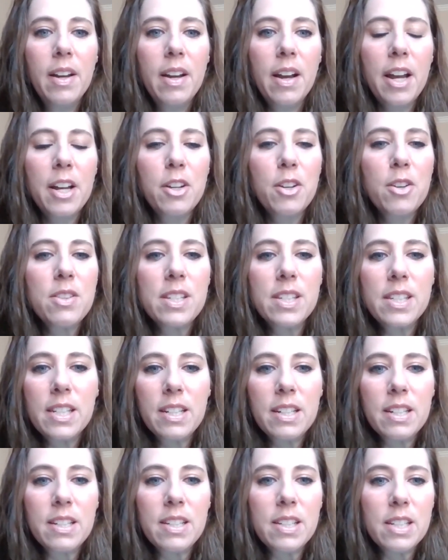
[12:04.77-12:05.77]
I know the
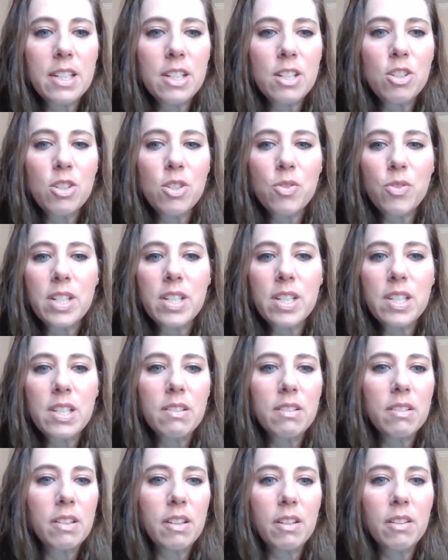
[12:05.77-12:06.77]
CDC just
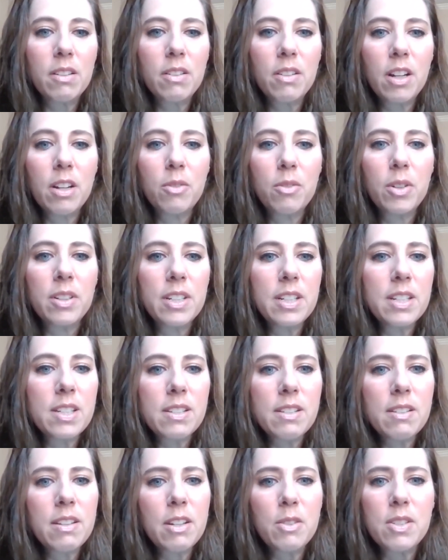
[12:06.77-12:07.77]
recently
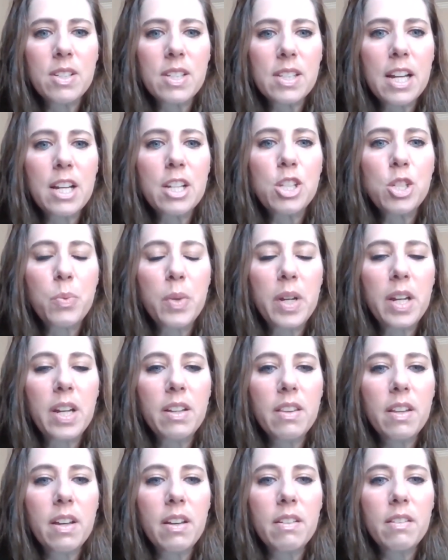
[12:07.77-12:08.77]
released, I think it was last
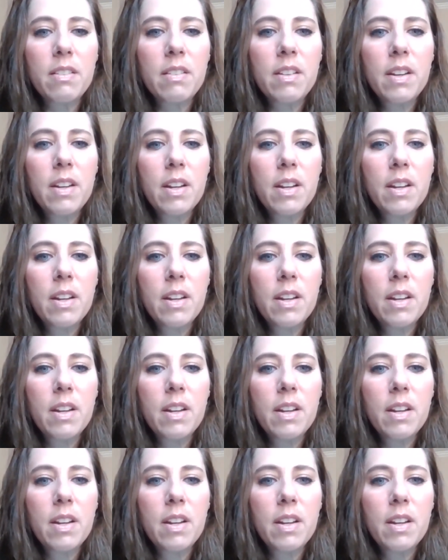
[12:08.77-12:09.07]
week, that